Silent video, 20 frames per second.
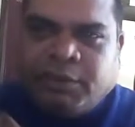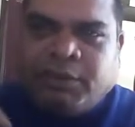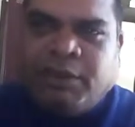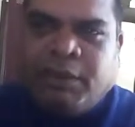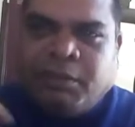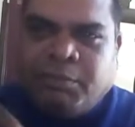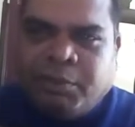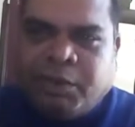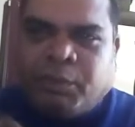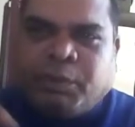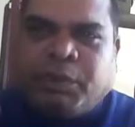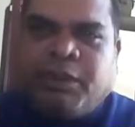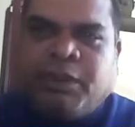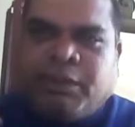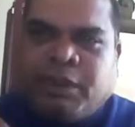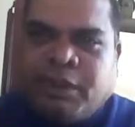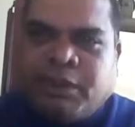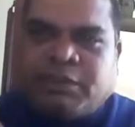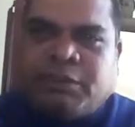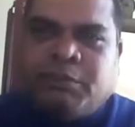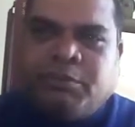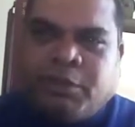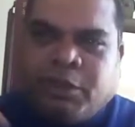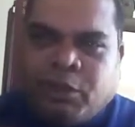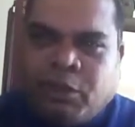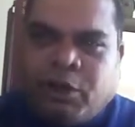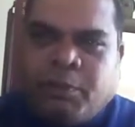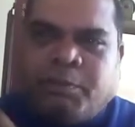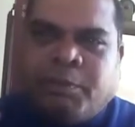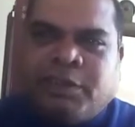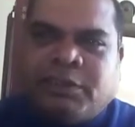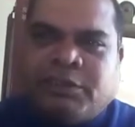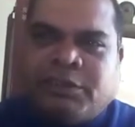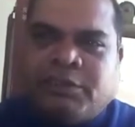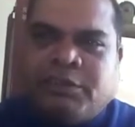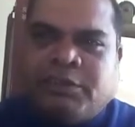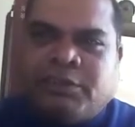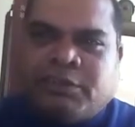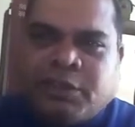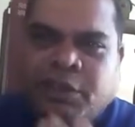In between there is something called
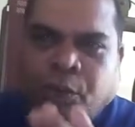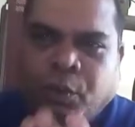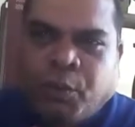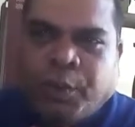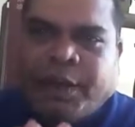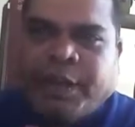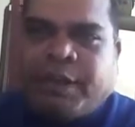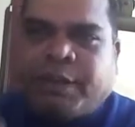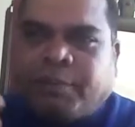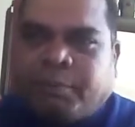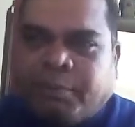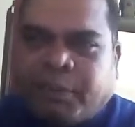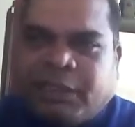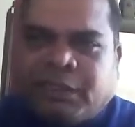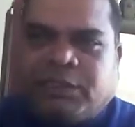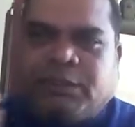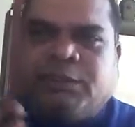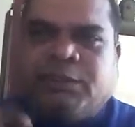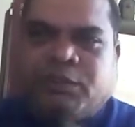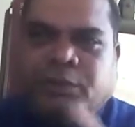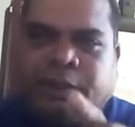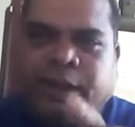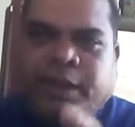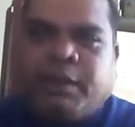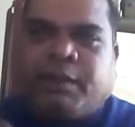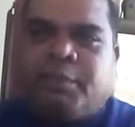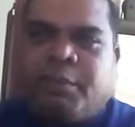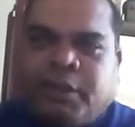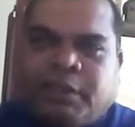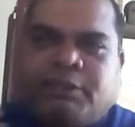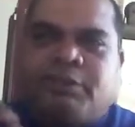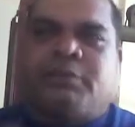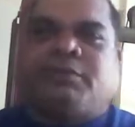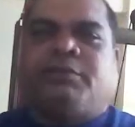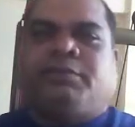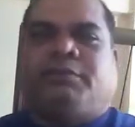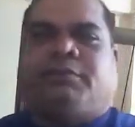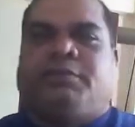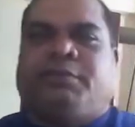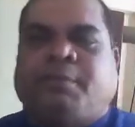patience. Wait, patience, wait,
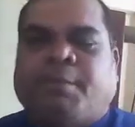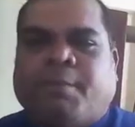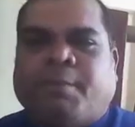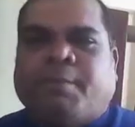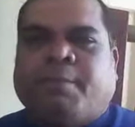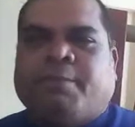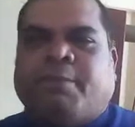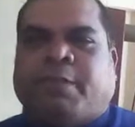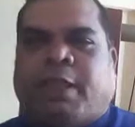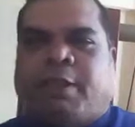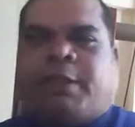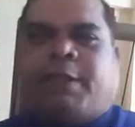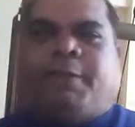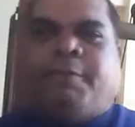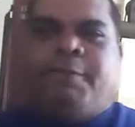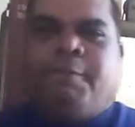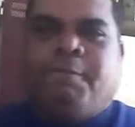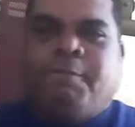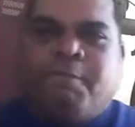patience. Okay?